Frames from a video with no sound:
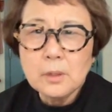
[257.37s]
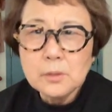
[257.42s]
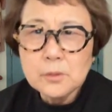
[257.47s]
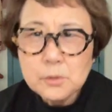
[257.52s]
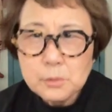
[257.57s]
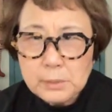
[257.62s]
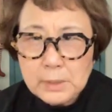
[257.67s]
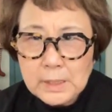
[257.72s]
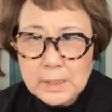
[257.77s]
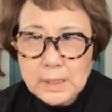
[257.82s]

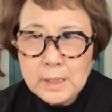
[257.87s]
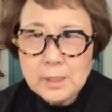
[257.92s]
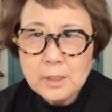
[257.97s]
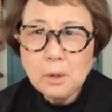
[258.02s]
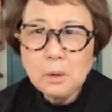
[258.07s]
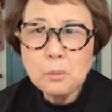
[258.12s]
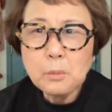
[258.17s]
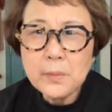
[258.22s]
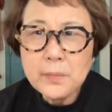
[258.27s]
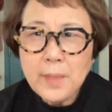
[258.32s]

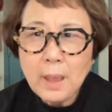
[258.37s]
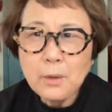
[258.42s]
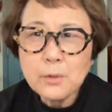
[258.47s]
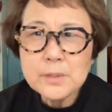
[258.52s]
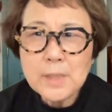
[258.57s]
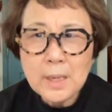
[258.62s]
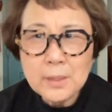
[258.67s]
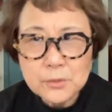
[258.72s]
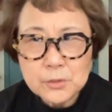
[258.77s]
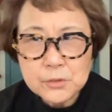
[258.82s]
Drilling
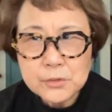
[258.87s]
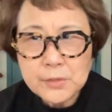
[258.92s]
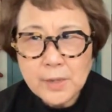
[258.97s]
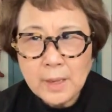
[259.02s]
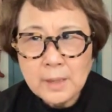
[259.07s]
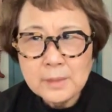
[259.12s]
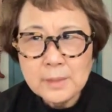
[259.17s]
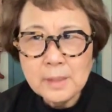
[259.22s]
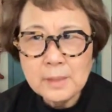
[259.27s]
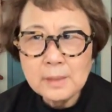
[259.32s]
without
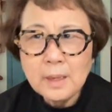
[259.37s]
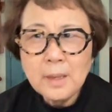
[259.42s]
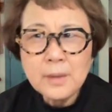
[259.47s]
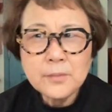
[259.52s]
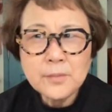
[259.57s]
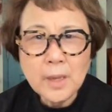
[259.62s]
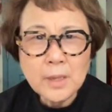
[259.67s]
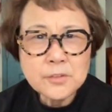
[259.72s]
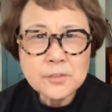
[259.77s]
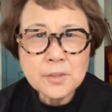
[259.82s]
understanding
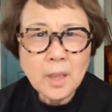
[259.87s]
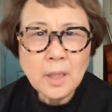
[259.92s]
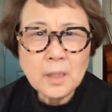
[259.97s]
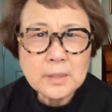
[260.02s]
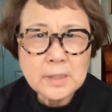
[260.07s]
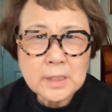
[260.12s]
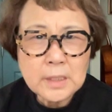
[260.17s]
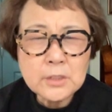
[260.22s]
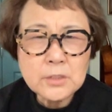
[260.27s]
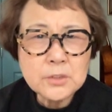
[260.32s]
does not
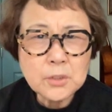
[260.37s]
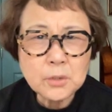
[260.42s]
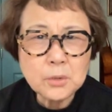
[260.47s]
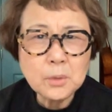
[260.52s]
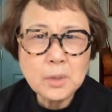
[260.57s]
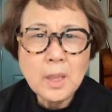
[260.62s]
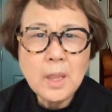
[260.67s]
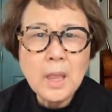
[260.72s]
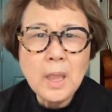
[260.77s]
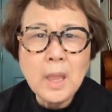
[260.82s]
lead to